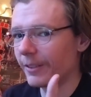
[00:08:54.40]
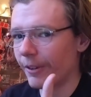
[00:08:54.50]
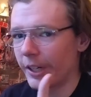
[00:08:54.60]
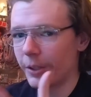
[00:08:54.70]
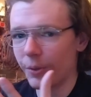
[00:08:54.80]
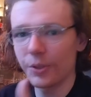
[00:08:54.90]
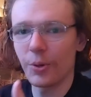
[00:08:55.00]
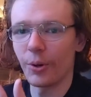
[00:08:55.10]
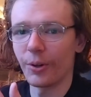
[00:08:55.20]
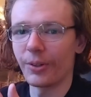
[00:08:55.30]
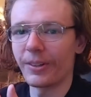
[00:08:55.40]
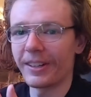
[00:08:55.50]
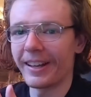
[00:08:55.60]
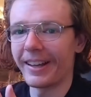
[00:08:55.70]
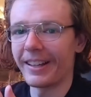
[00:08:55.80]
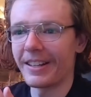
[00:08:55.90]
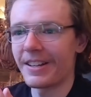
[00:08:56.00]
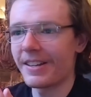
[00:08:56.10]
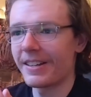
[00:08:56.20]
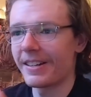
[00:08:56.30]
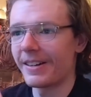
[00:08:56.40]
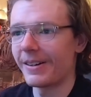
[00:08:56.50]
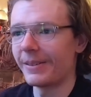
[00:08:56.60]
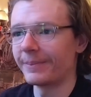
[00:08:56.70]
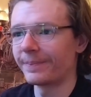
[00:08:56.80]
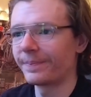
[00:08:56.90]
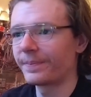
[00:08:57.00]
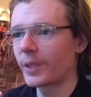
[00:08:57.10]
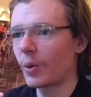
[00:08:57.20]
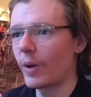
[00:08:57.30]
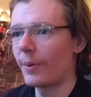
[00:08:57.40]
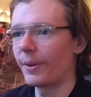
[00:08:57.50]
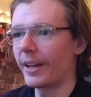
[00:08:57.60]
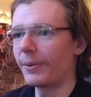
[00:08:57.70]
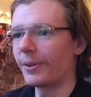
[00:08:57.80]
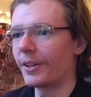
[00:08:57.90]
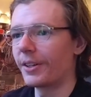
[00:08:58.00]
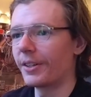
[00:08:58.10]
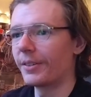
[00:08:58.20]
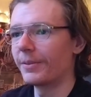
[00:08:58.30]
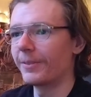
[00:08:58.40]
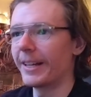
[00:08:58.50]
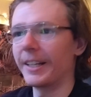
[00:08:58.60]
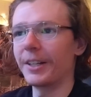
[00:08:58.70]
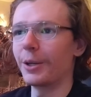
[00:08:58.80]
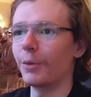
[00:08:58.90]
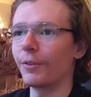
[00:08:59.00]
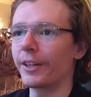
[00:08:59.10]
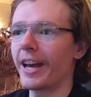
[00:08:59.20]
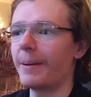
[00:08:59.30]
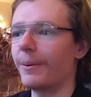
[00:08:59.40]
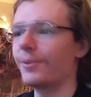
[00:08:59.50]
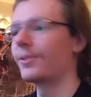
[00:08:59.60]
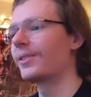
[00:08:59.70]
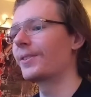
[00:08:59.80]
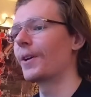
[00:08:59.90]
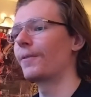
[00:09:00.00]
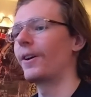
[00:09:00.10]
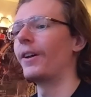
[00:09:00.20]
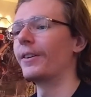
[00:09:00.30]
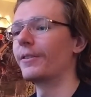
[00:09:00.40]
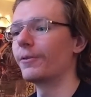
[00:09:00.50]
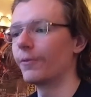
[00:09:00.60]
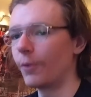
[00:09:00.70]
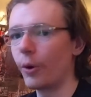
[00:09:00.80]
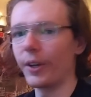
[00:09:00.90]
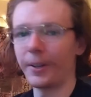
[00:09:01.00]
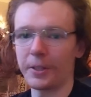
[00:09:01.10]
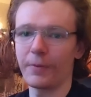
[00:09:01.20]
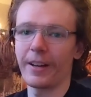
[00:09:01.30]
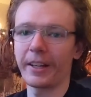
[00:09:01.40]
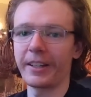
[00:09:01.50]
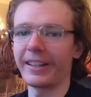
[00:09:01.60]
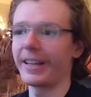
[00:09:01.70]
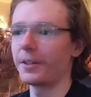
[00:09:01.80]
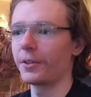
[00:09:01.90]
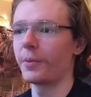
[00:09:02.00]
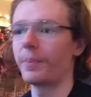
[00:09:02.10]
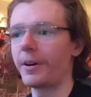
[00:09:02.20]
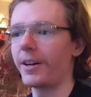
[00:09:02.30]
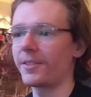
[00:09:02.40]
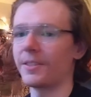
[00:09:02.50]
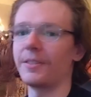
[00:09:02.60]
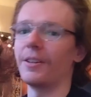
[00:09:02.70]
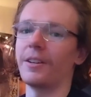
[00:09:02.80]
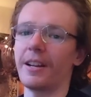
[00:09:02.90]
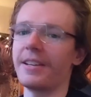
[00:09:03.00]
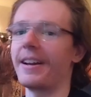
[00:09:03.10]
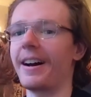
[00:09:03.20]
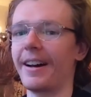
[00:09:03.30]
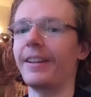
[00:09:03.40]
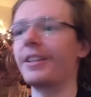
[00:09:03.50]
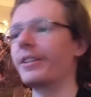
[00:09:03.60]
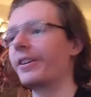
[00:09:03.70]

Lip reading: very close quartered, and why would I want to like go for camos and stuff on Voyage if I can get all the bosses done on 9, you